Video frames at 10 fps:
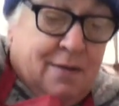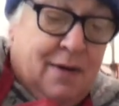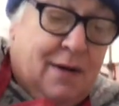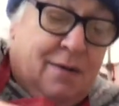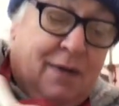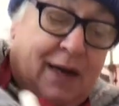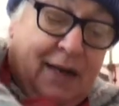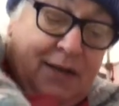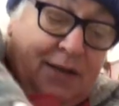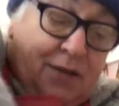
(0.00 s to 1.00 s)
And while
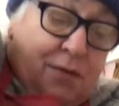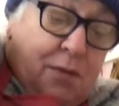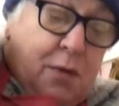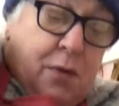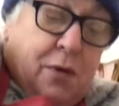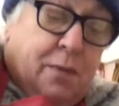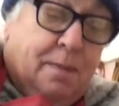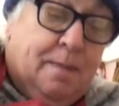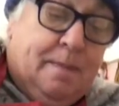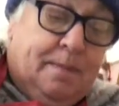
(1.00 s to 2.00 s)
it's still
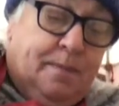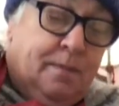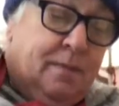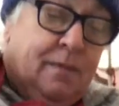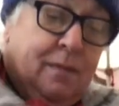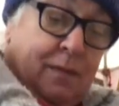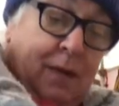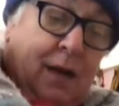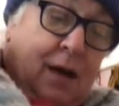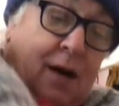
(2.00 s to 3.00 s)
warm,
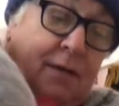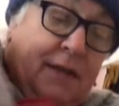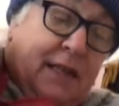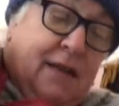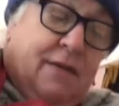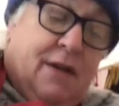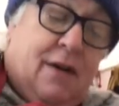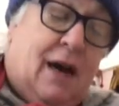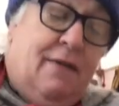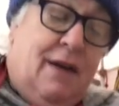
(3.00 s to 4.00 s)
obviously if you're
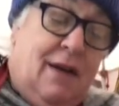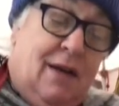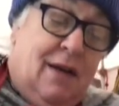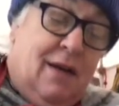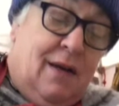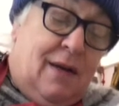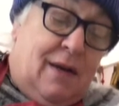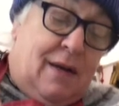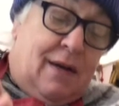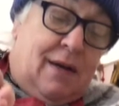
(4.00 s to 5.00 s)
having
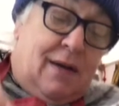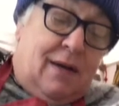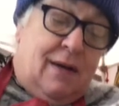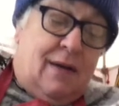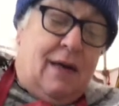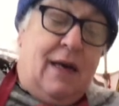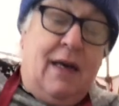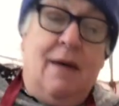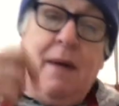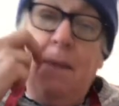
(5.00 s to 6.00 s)

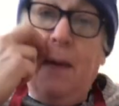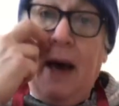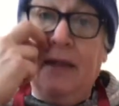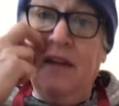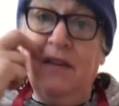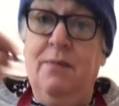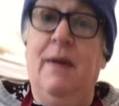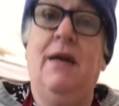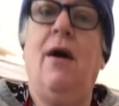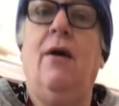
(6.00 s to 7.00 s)
a pan that's
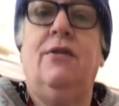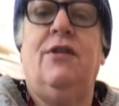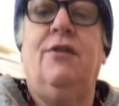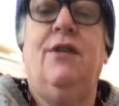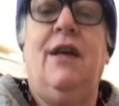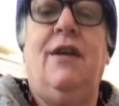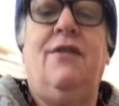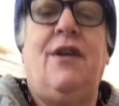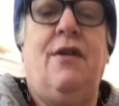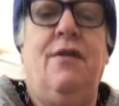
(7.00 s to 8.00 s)
been hot on the
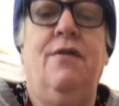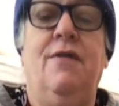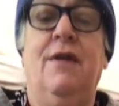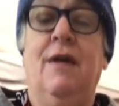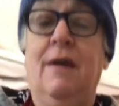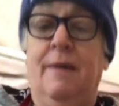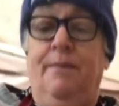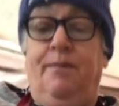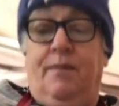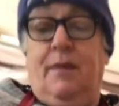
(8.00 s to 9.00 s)
stove,
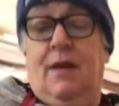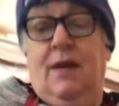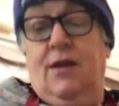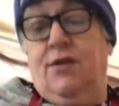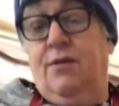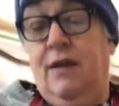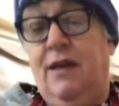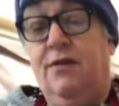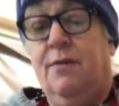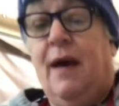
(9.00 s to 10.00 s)
you do
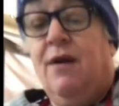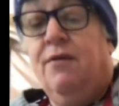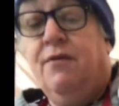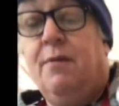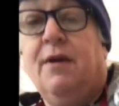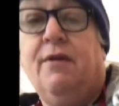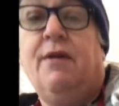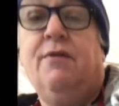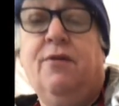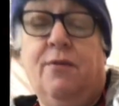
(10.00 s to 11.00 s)
need some help from a
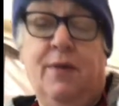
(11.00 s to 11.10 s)
grown-up.